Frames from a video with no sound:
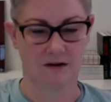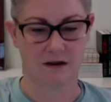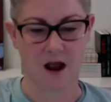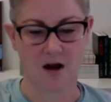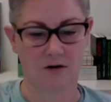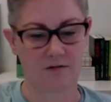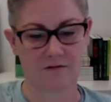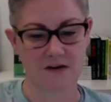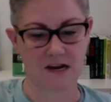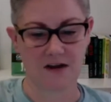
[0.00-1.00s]
in our
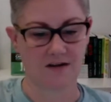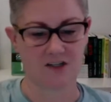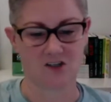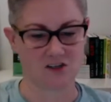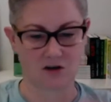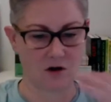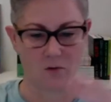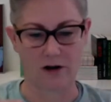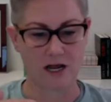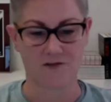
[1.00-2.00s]
feed, it's just
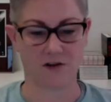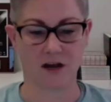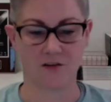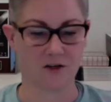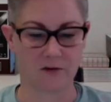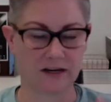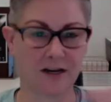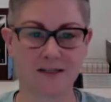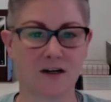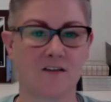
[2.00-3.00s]
all one after the other. So I
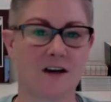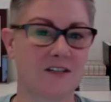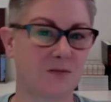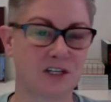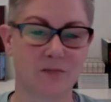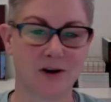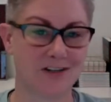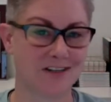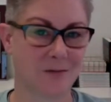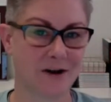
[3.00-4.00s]
can't tell if that's in
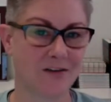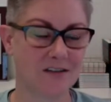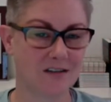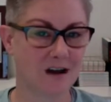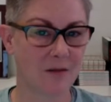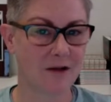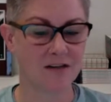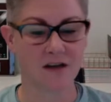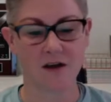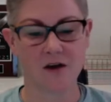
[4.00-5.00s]
response to someone else's
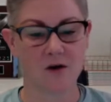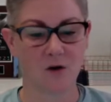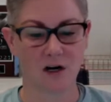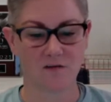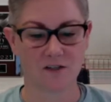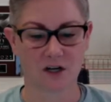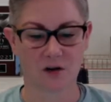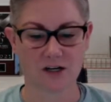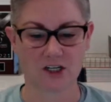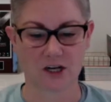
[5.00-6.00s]
comment or if it's a
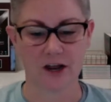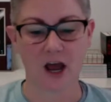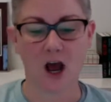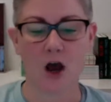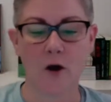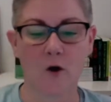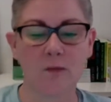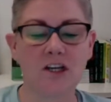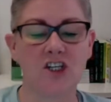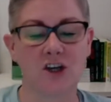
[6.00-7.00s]
question.
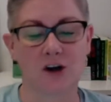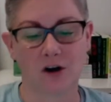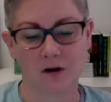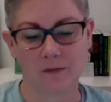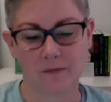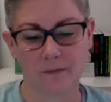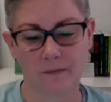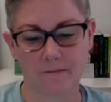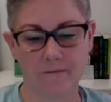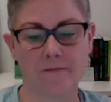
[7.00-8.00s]
Oh, P G R.
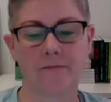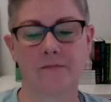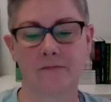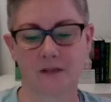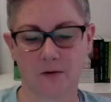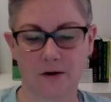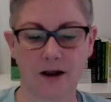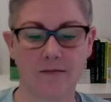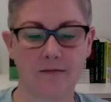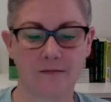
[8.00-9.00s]

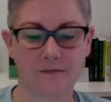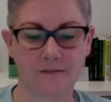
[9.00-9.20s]
Right.